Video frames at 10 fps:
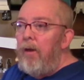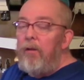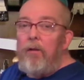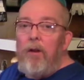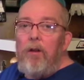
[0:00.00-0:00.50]

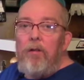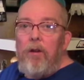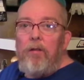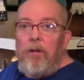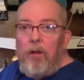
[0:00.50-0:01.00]
it's
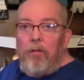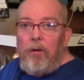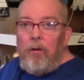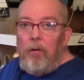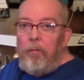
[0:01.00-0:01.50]
just
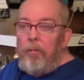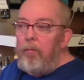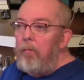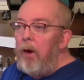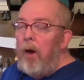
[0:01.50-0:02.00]
difficult.
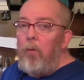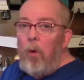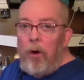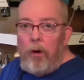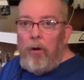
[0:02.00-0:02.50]
But I'm
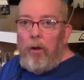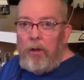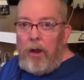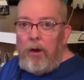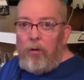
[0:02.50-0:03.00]
working
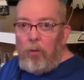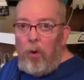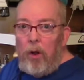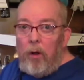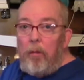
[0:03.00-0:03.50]
on that as
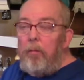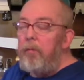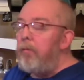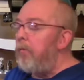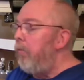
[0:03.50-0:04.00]
well.
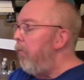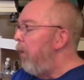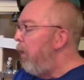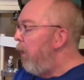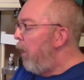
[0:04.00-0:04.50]

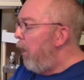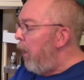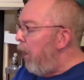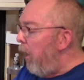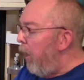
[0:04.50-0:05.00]

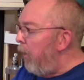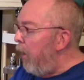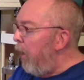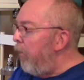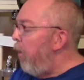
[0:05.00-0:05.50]

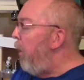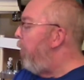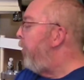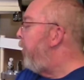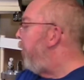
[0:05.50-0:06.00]
And I thought
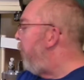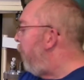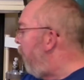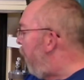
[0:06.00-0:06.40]
I would show you